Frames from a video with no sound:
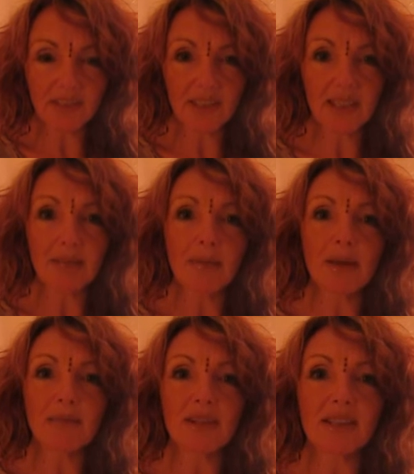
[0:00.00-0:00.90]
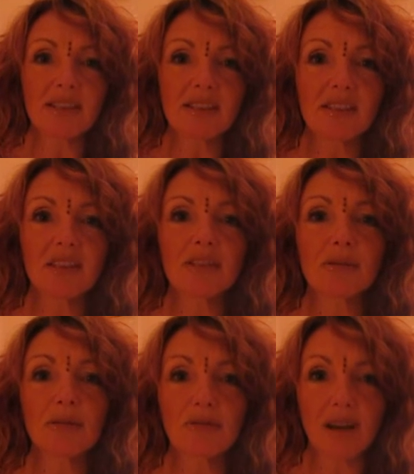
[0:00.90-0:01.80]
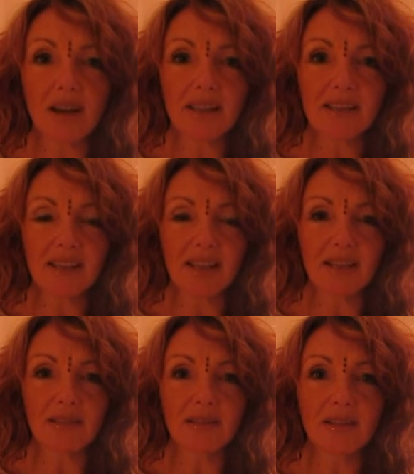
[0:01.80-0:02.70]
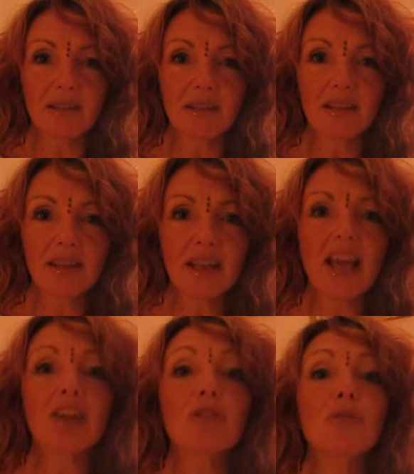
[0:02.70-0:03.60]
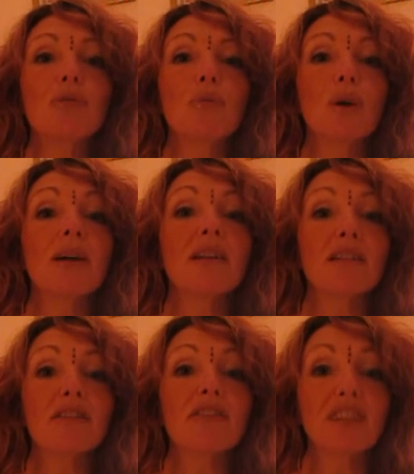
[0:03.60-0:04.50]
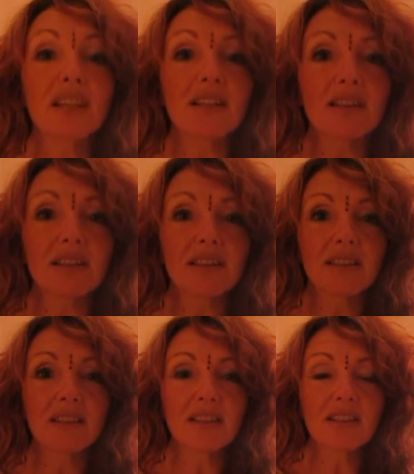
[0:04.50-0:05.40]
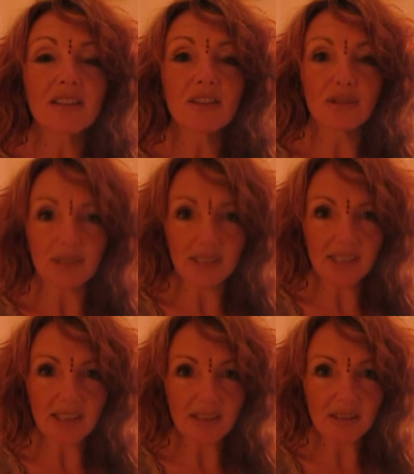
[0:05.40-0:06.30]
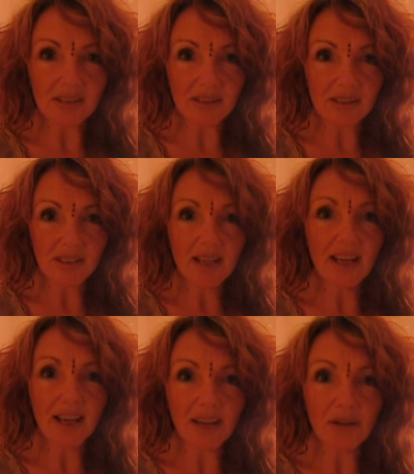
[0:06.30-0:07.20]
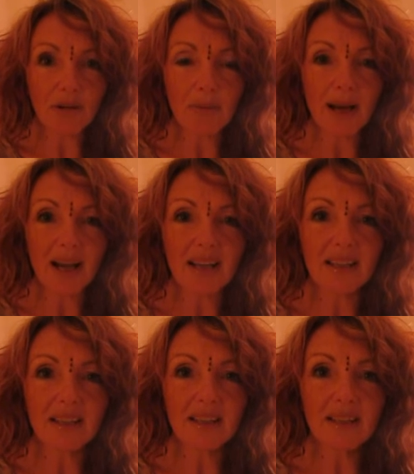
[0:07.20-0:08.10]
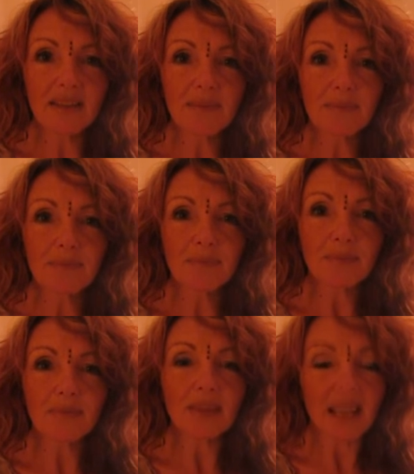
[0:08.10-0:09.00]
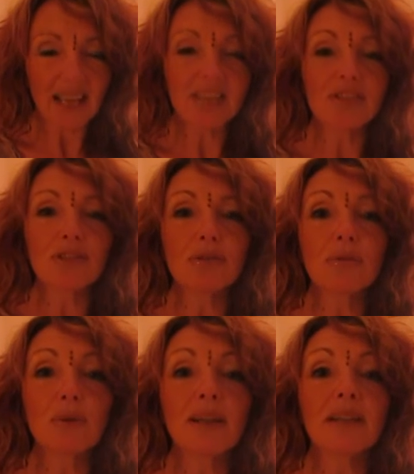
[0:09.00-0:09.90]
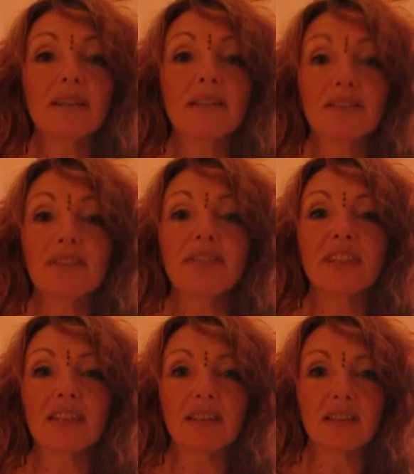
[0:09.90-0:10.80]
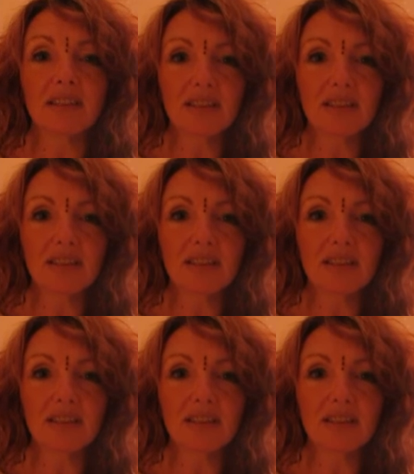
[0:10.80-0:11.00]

feeling memories to arise now. And you will feel your sisters at your back. And you will feel